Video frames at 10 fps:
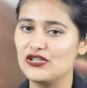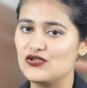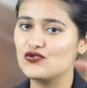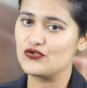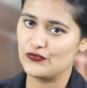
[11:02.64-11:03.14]
you need
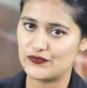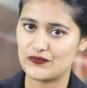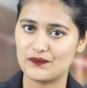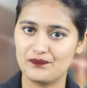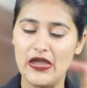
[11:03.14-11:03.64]
to
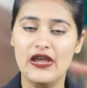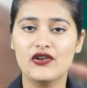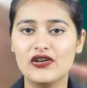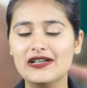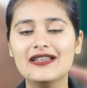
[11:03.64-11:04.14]
choose.
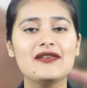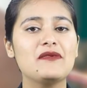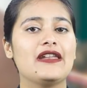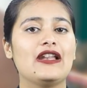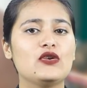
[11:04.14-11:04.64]
Now here let
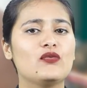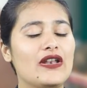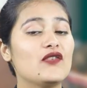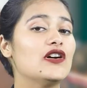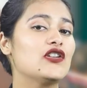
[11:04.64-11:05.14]
me tell you
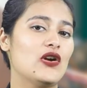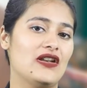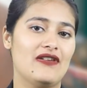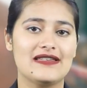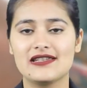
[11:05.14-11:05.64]
whenever you're
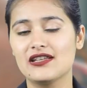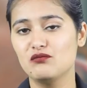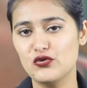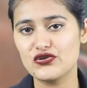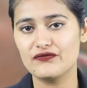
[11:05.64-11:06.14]
investing
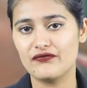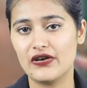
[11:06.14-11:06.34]
in mutual